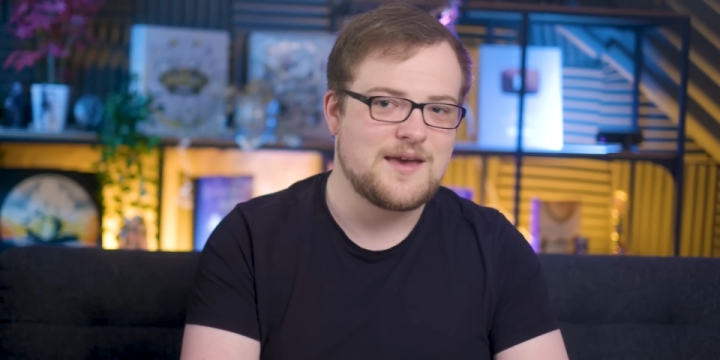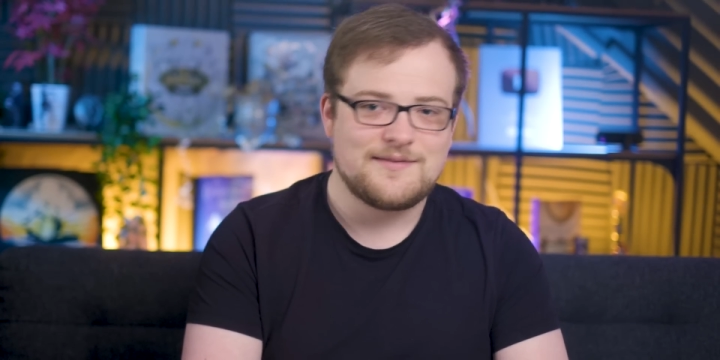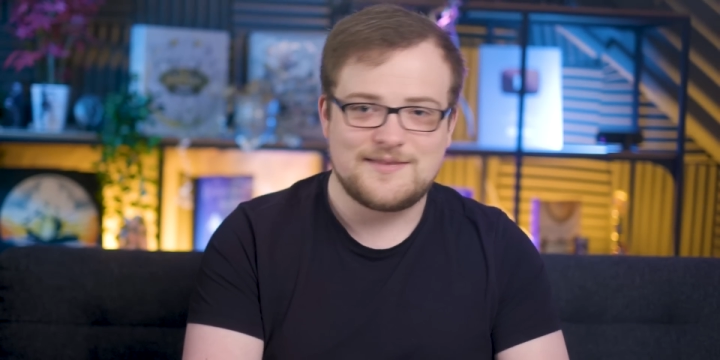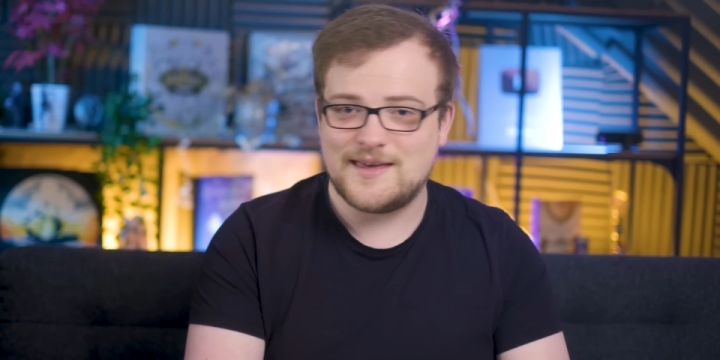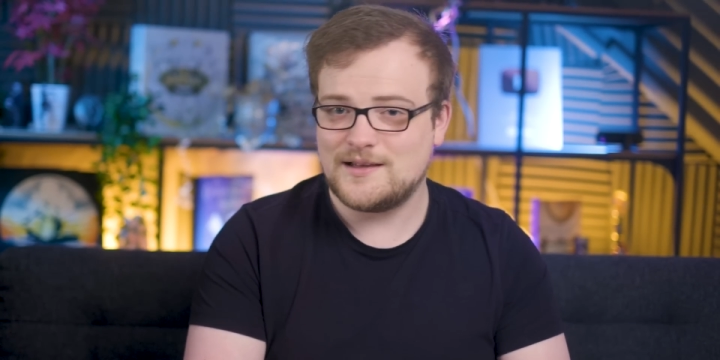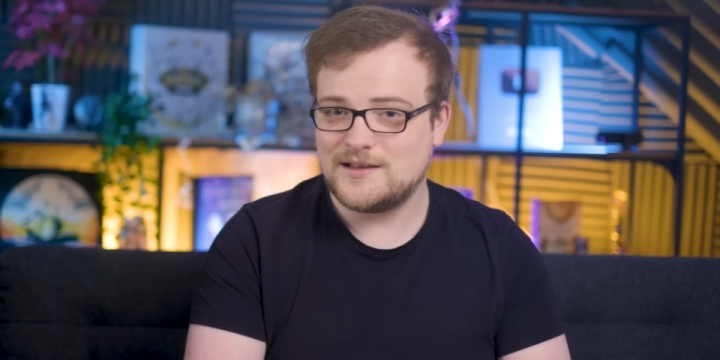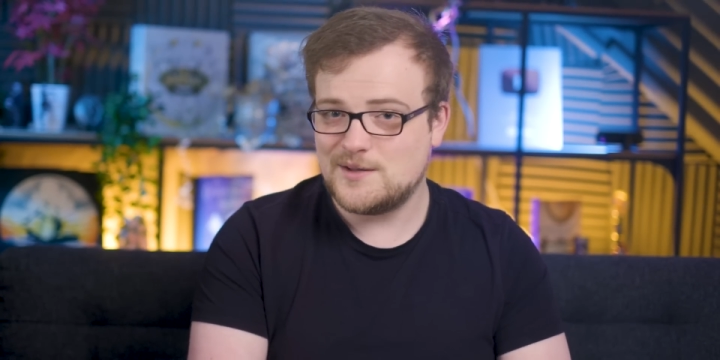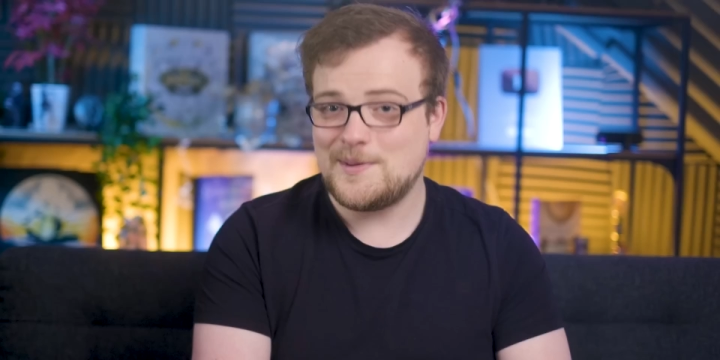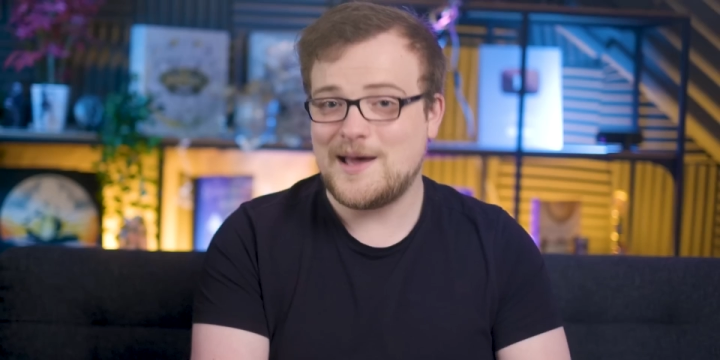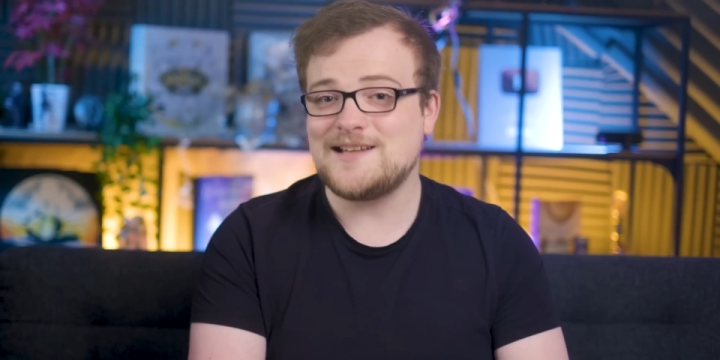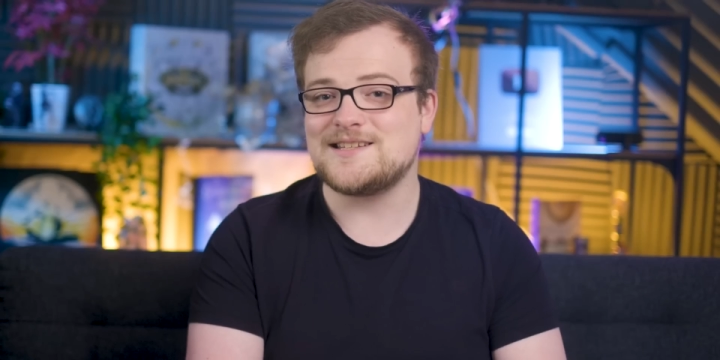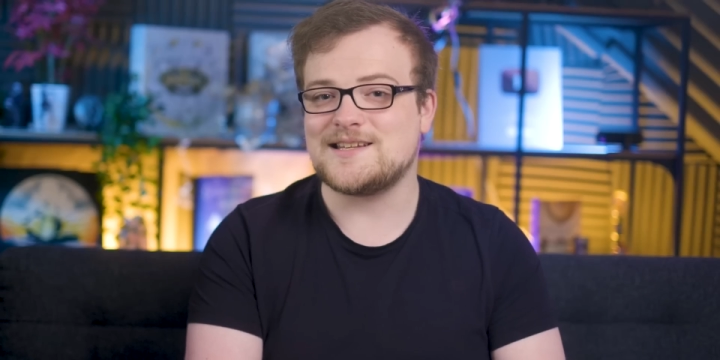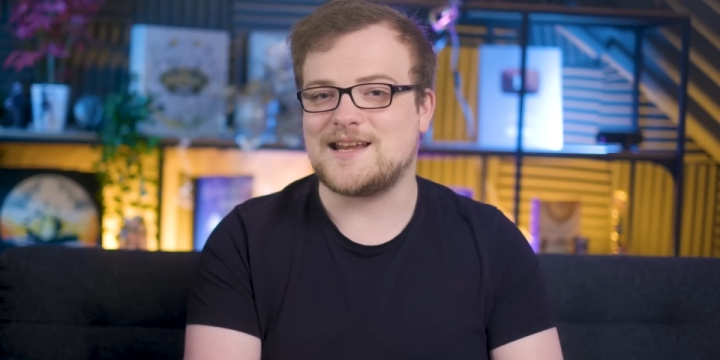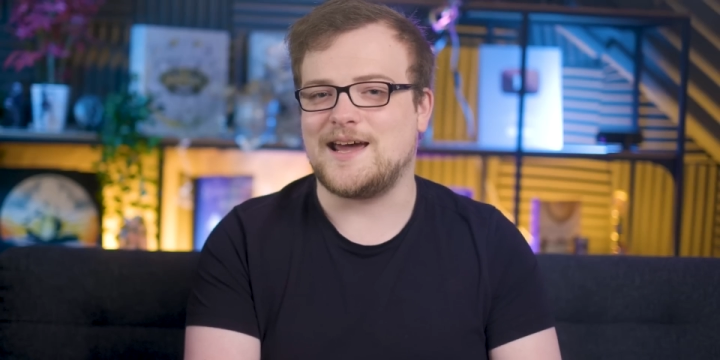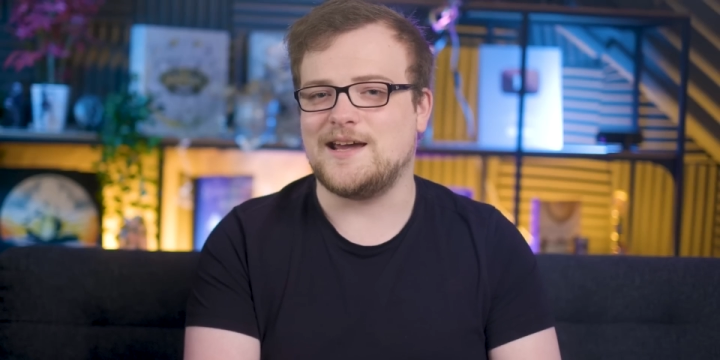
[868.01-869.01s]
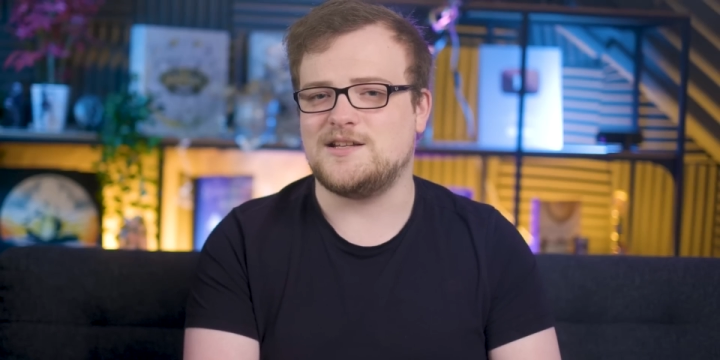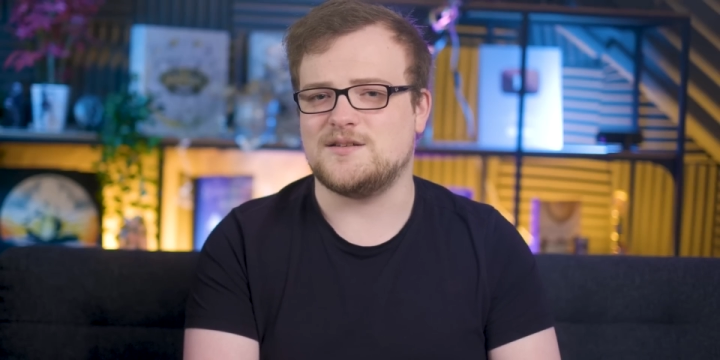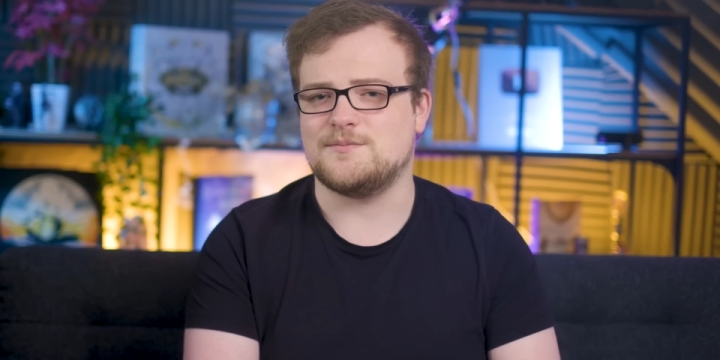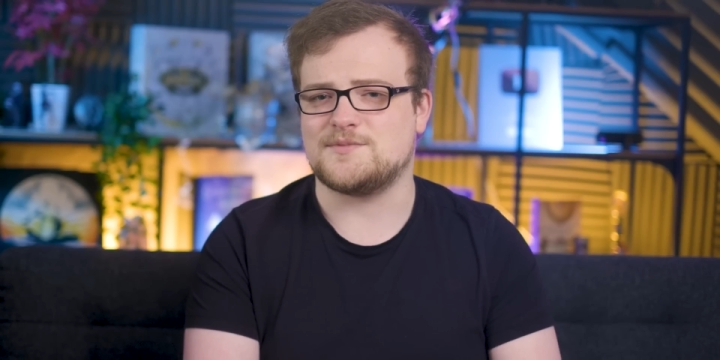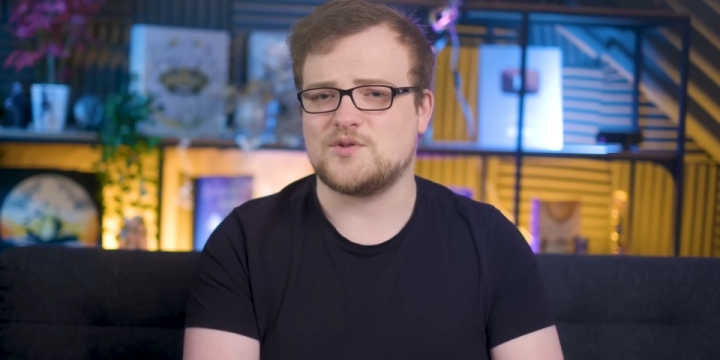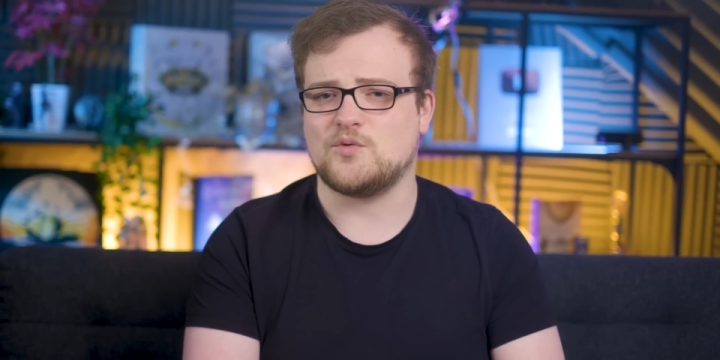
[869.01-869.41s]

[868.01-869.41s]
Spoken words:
The lamented items,